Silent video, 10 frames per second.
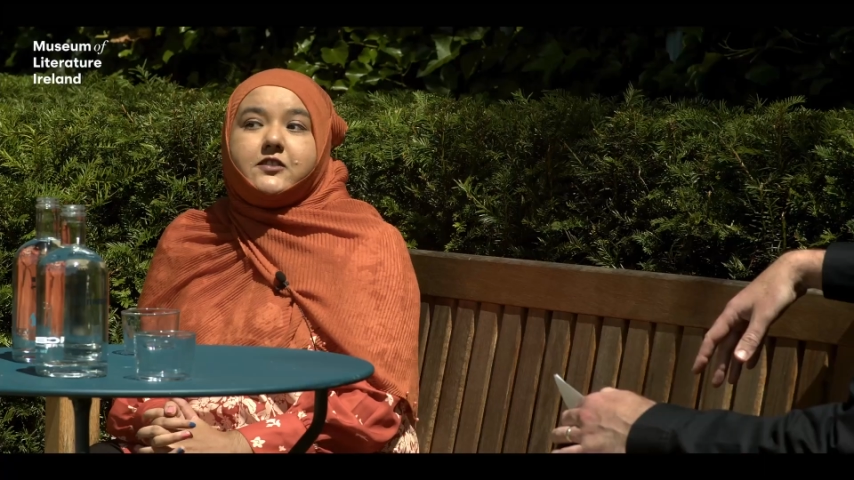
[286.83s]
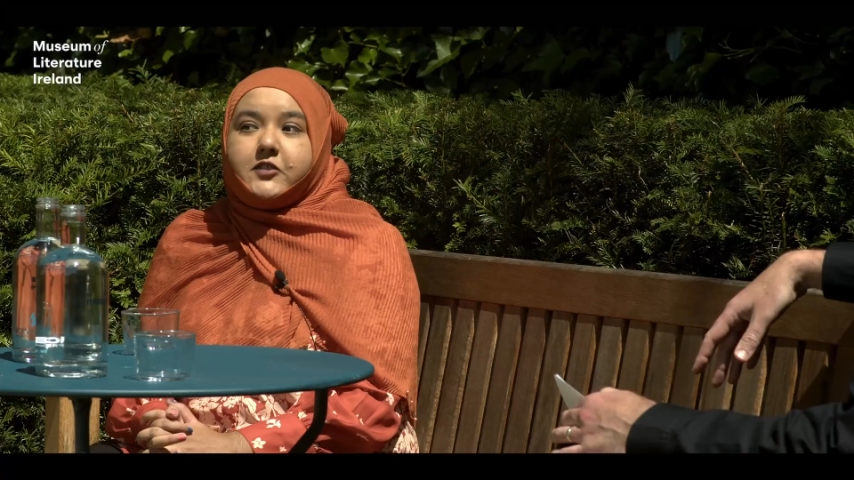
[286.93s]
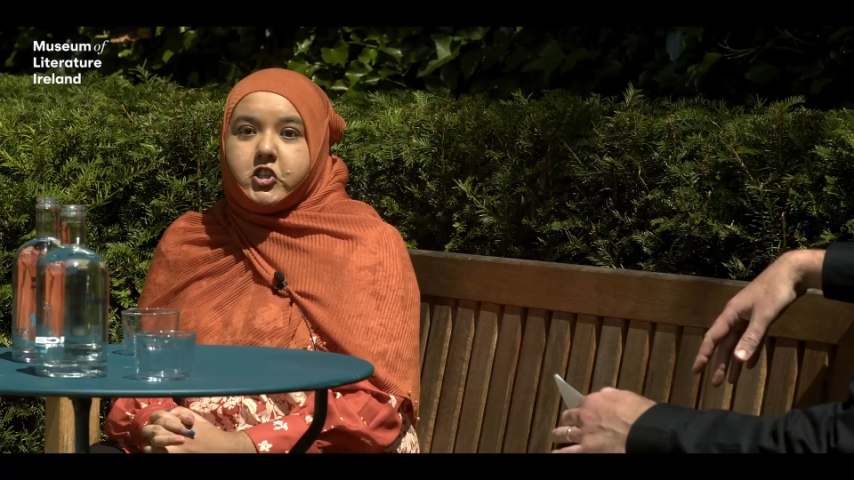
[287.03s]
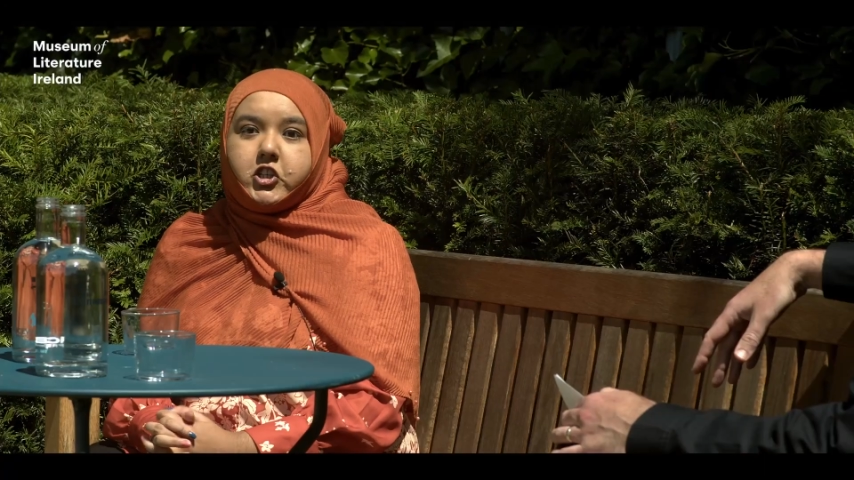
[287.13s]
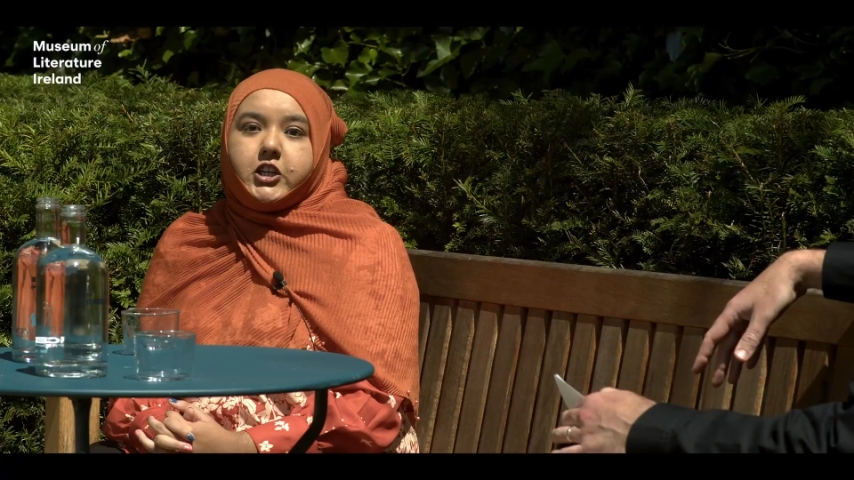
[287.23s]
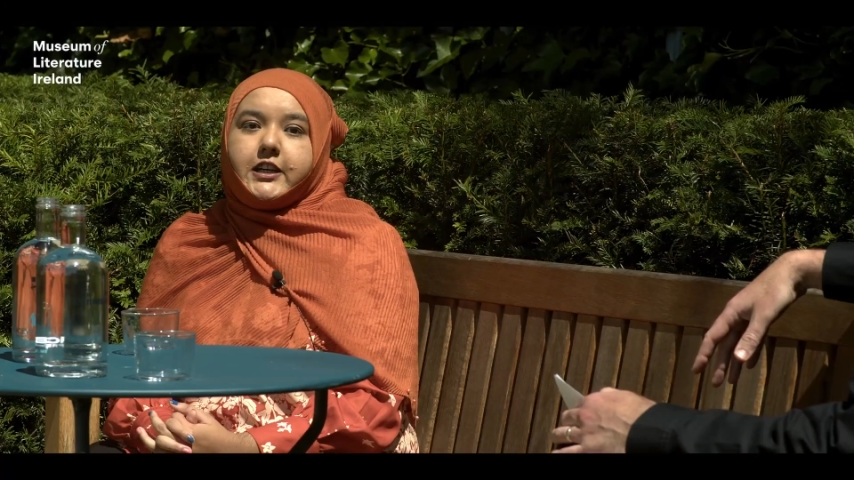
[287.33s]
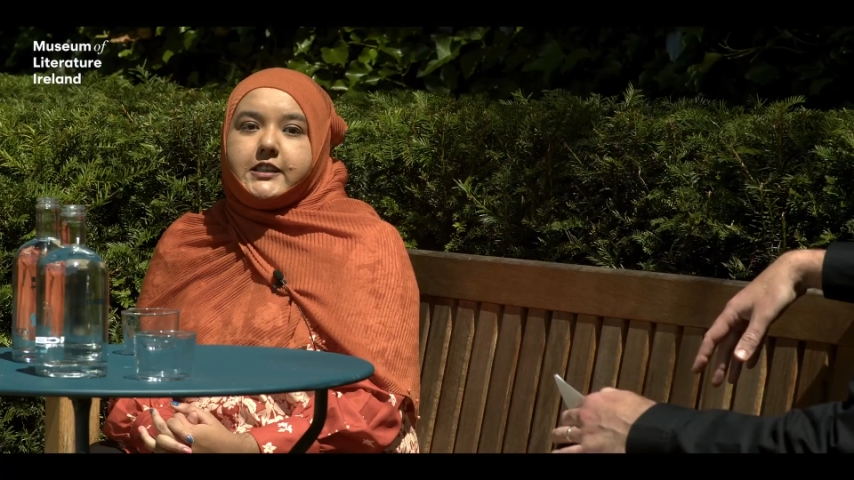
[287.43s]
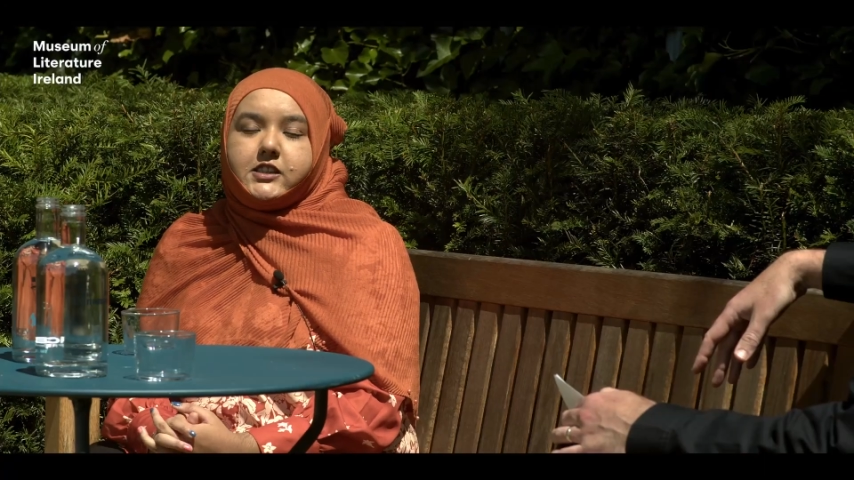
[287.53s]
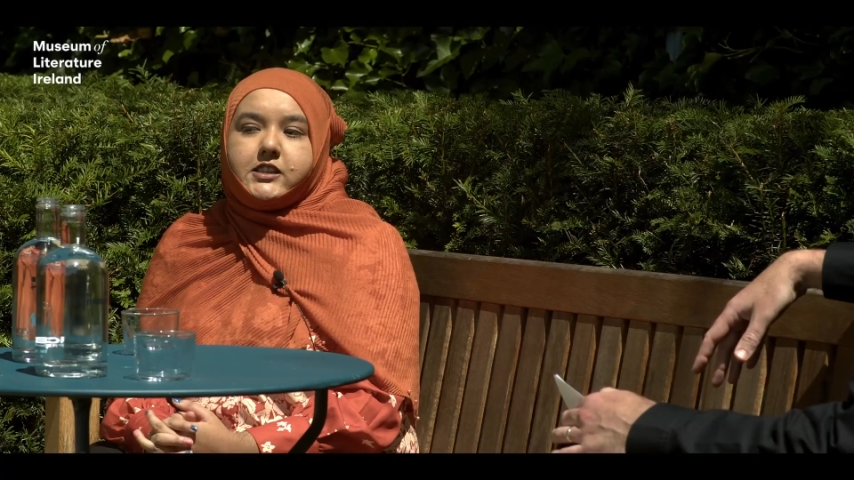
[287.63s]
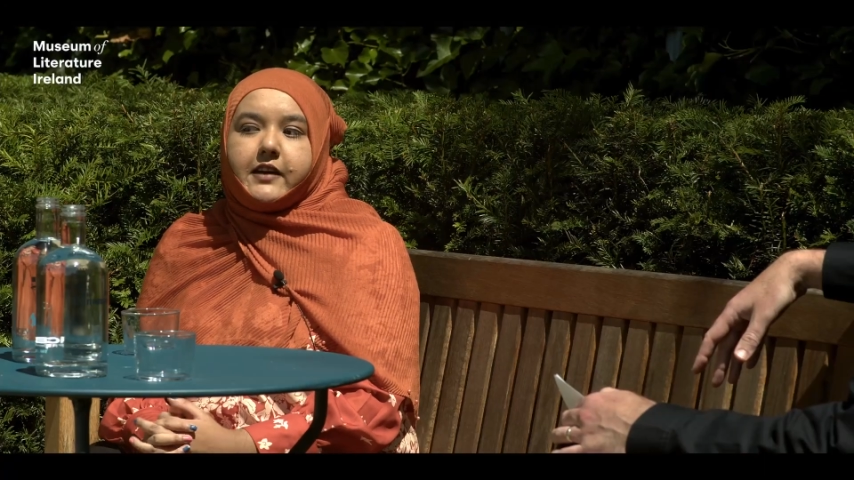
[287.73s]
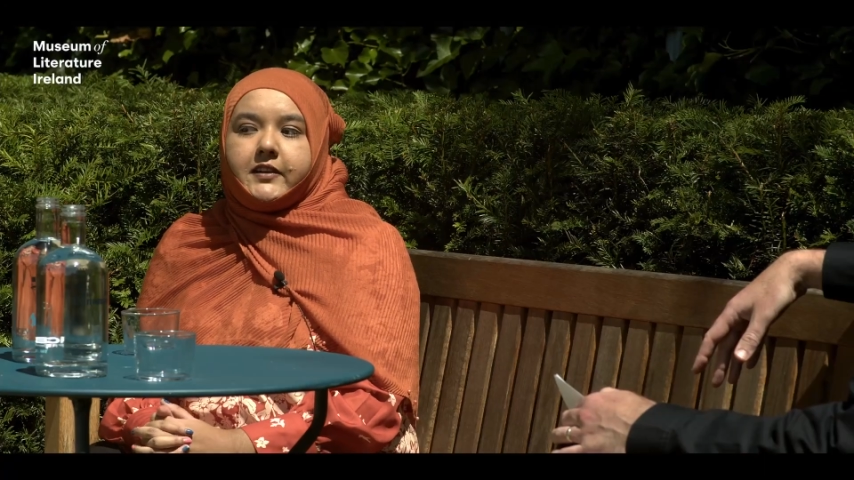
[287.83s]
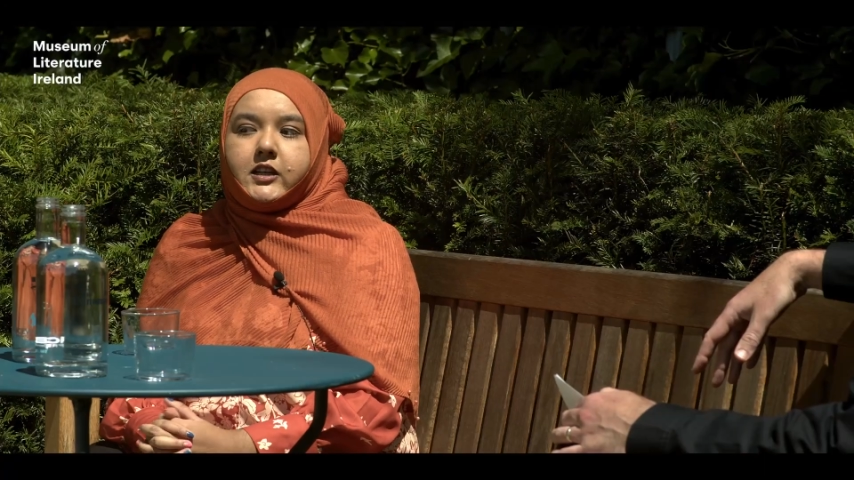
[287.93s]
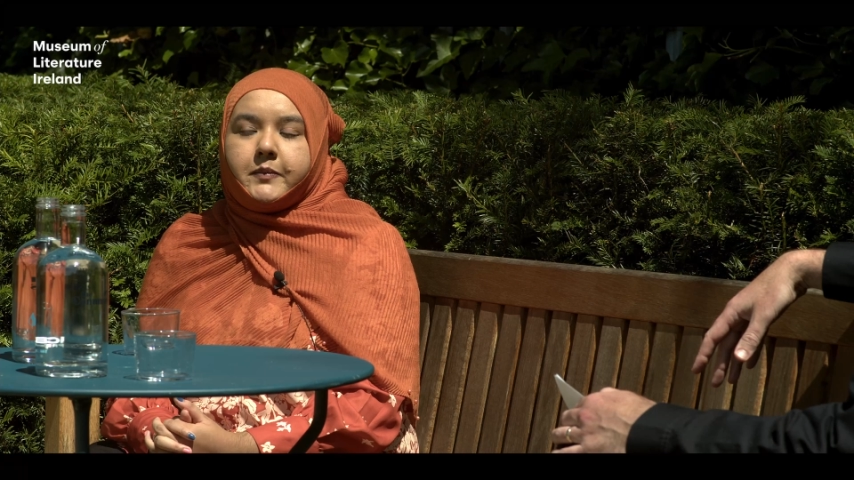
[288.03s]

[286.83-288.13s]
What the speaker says: for sure. It's definitely